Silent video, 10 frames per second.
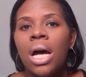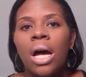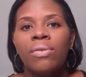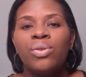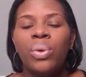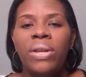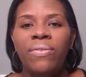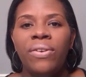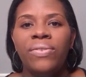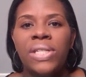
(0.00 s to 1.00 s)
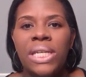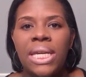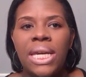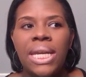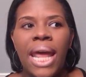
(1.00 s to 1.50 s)
of
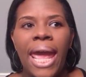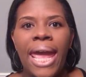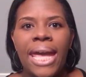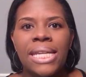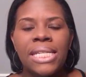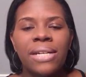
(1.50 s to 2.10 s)
2015, and